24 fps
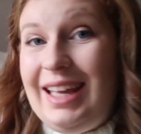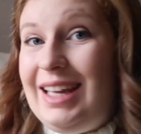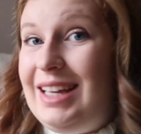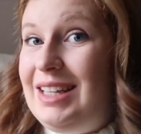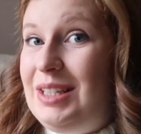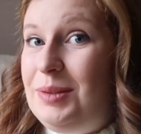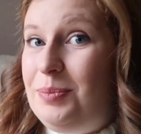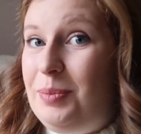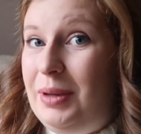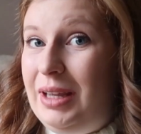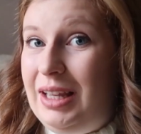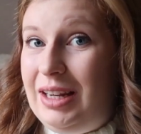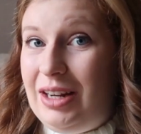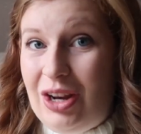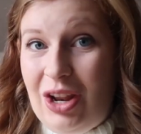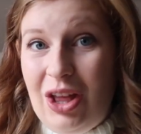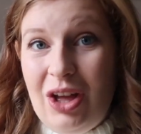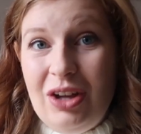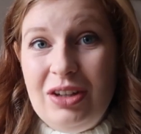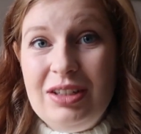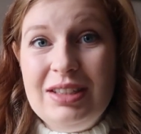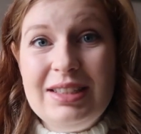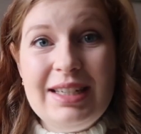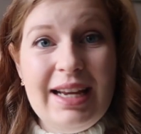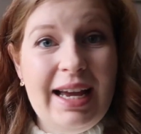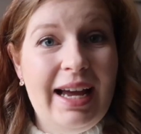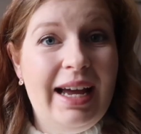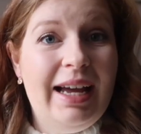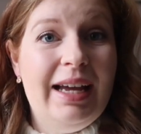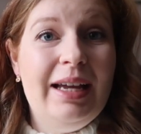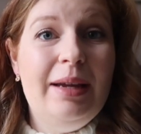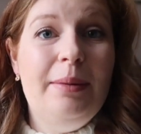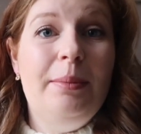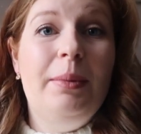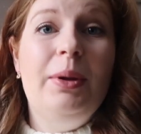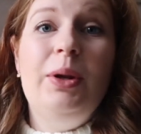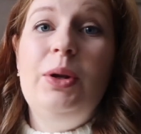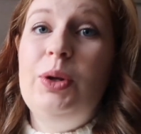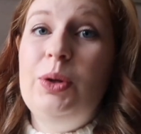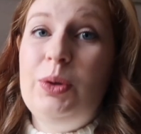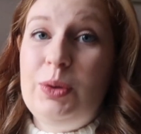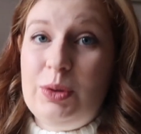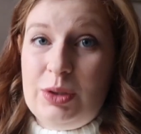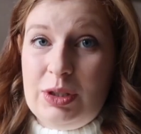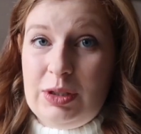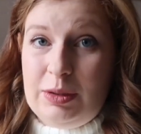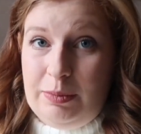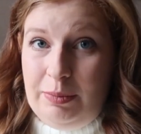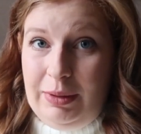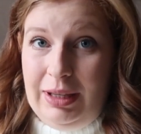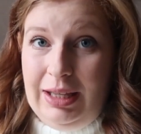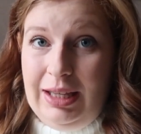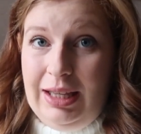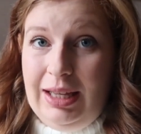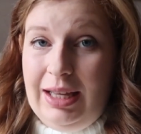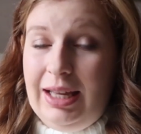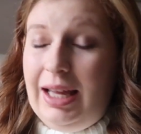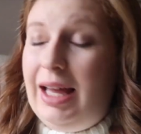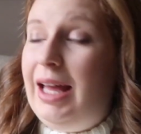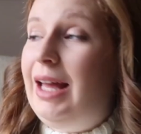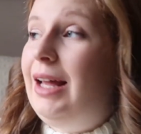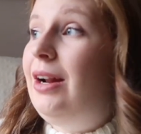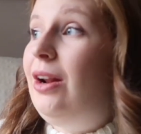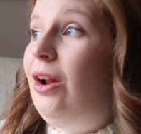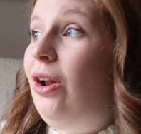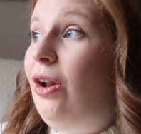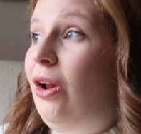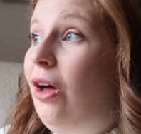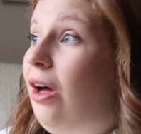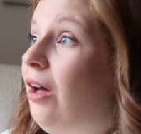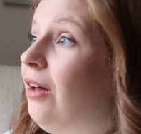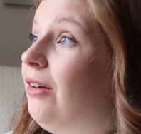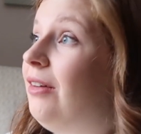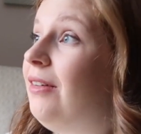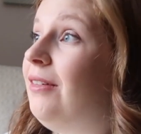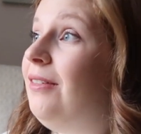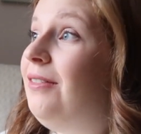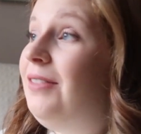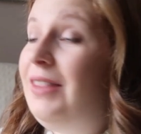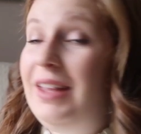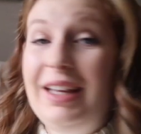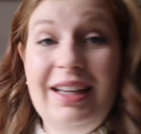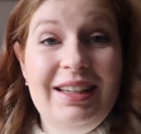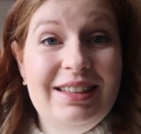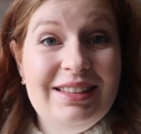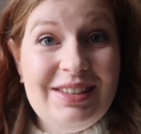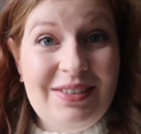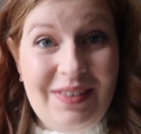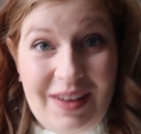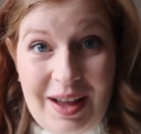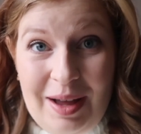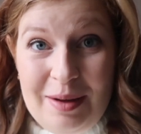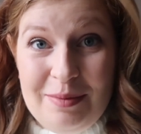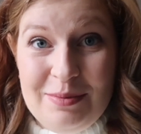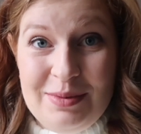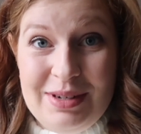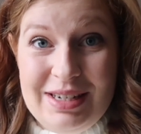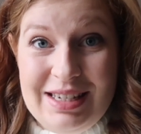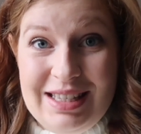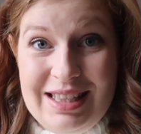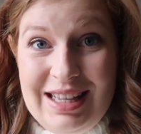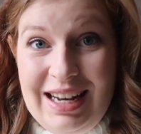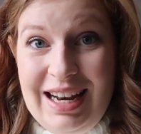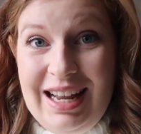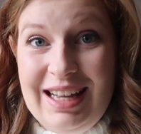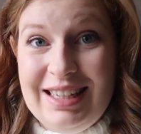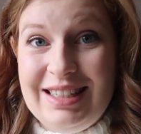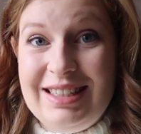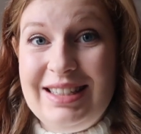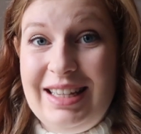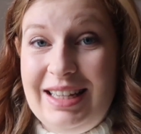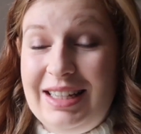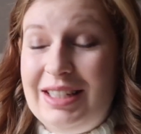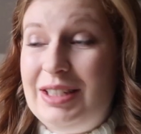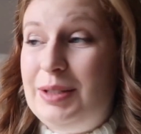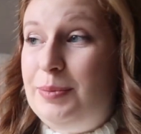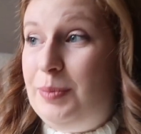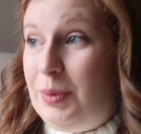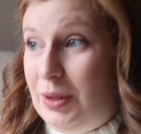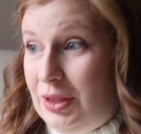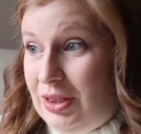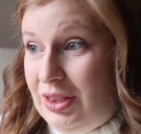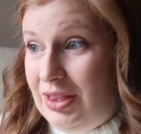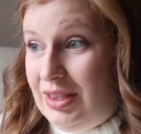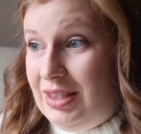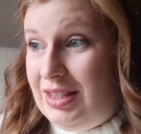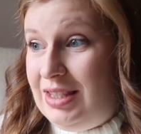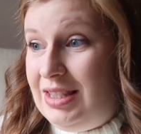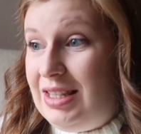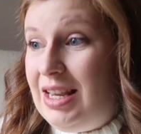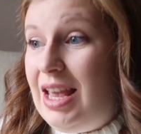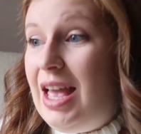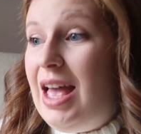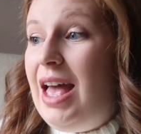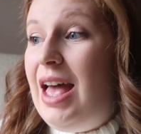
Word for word: It has been a long time no speak and a lot of things have happened in the last six months.